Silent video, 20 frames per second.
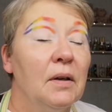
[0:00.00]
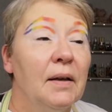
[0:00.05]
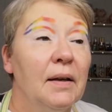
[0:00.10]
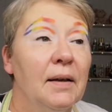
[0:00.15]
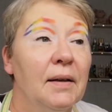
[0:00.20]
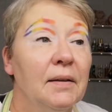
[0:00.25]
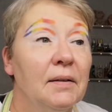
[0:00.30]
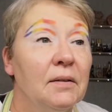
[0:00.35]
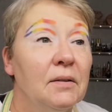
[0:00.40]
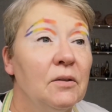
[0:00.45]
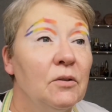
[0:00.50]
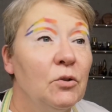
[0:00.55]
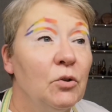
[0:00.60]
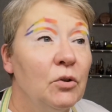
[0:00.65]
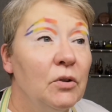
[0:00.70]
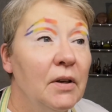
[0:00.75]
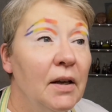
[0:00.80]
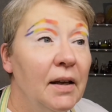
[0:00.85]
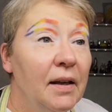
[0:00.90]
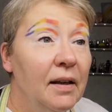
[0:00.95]
and
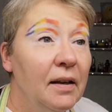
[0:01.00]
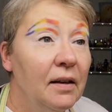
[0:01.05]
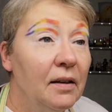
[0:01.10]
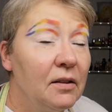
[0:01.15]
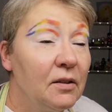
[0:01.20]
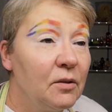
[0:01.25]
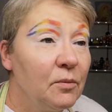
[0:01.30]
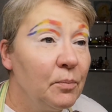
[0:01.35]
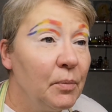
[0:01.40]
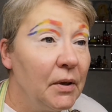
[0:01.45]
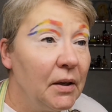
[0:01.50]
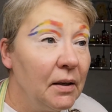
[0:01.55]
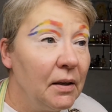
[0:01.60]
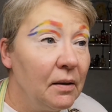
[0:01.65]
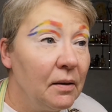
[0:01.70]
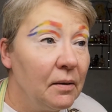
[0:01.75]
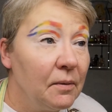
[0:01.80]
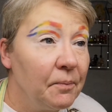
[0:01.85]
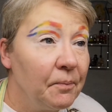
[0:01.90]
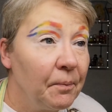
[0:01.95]
today it's
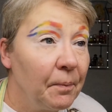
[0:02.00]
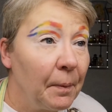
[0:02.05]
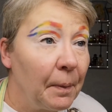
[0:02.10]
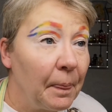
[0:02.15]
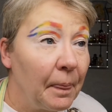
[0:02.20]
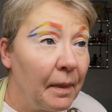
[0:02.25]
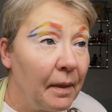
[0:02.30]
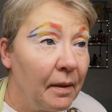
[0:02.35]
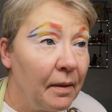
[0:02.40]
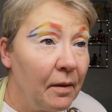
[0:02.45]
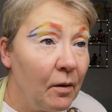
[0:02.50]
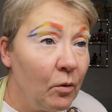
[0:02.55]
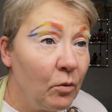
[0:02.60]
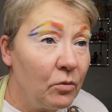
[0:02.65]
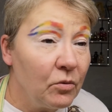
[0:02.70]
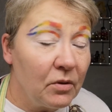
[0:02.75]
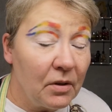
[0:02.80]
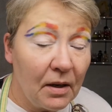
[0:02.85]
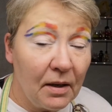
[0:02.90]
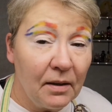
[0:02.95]
been
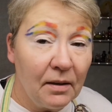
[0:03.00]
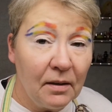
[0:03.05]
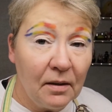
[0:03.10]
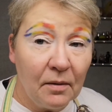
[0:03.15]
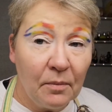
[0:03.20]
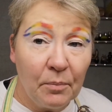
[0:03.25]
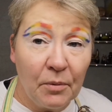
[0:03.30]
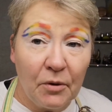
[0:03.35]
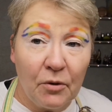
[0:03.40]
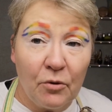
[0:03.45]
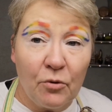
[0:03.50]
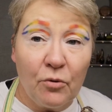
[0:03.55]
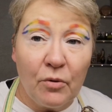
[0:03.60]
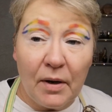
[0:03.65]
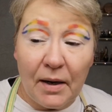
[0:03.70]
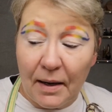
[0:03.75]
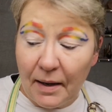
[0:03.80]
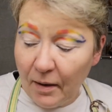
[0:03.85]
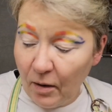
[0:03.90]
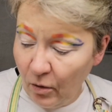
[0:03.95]
no sun but
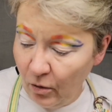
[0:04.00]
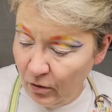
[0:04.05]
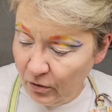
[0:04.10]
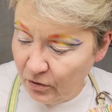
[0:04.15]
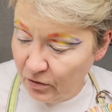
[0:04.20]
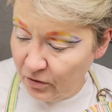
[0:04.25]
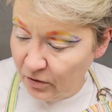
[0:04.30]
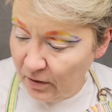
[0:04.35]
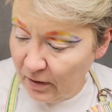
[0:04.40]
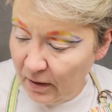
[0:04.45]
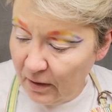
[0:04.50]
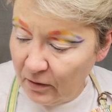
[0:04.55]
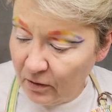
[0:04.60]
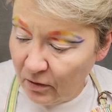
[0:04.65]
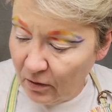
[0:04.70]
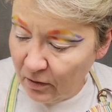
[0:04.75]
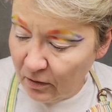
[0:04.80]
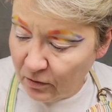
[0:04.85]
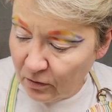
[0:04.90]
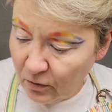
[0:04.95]
really hot
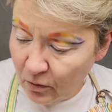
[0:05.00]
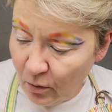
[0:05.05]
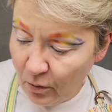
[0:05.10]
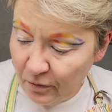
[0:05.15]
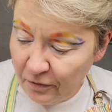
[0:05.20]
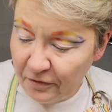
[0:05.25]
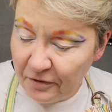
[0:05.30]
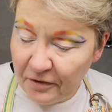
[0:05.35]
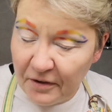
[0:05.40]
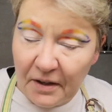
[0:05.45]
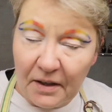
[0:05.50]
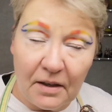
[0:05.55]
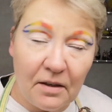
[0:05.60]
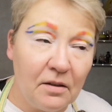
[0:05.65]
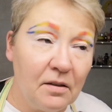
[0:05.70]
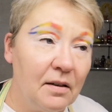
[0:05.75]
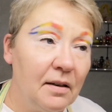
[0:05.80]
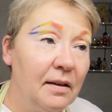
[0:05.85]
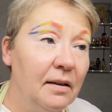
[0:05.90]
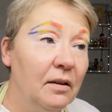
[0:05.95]
and so
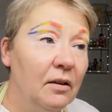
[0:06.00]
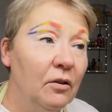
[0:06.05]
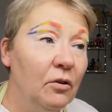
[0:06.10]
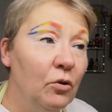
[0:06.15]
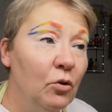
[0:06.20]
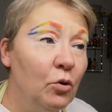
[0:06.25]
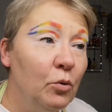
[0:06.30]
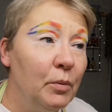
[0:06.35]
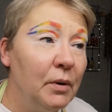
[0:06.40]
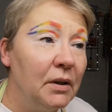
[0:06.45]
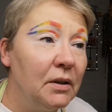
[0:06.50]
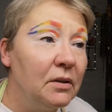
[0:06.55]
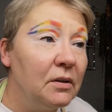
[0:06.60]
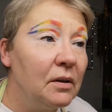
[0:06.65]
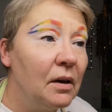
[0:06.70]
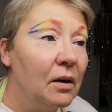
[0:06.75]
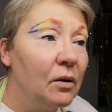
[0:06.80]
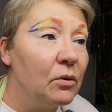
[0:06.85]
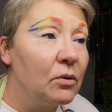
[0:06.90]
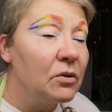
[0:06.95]
freakishly humid
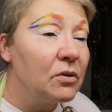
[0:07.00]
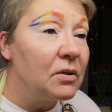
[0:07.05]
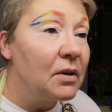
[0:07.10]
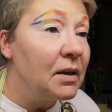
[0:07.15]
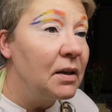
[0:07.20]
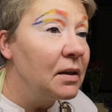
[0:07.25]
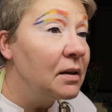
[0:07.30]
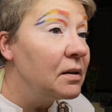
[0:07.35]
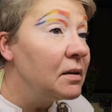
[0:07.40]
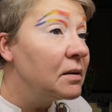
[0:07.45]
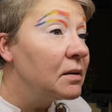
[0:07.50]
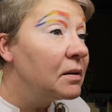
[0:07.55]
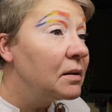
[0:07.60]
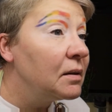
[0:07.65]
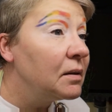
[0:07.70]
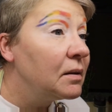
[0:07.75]
outside.